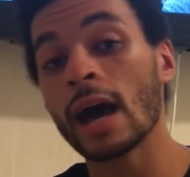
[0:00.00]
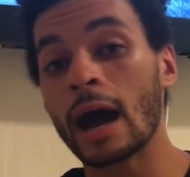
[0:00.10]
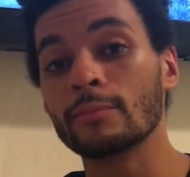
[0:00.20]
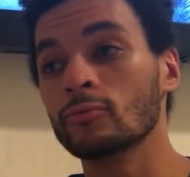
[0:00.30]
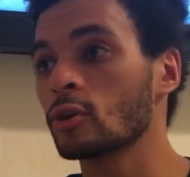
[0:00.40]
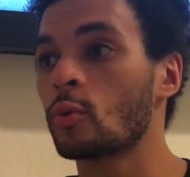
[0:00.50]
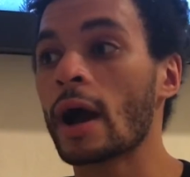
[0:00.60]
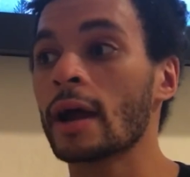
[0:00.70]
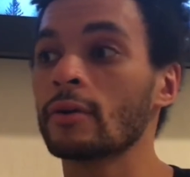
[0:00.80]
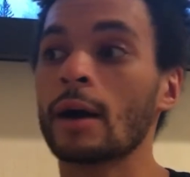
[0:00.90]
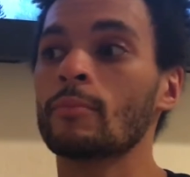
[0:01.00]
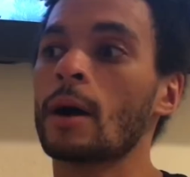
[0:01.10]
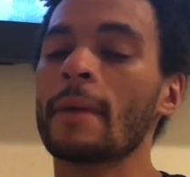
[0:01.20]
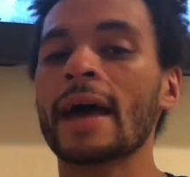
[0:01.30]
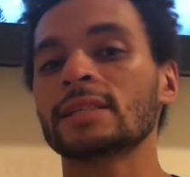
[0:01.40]
I'm
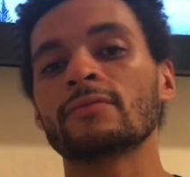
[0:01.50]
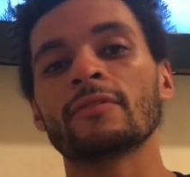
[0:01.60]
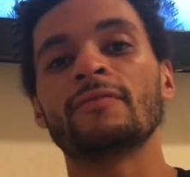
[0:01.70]
asking for